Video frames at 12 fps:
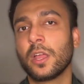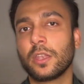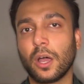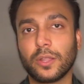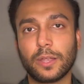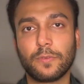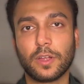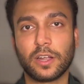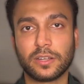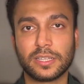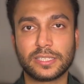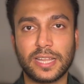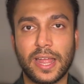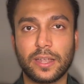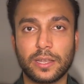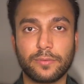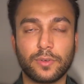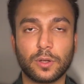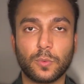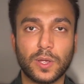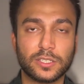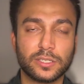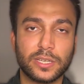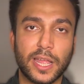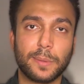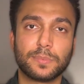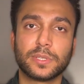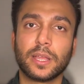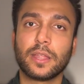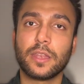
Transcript: Now that we understand different question types,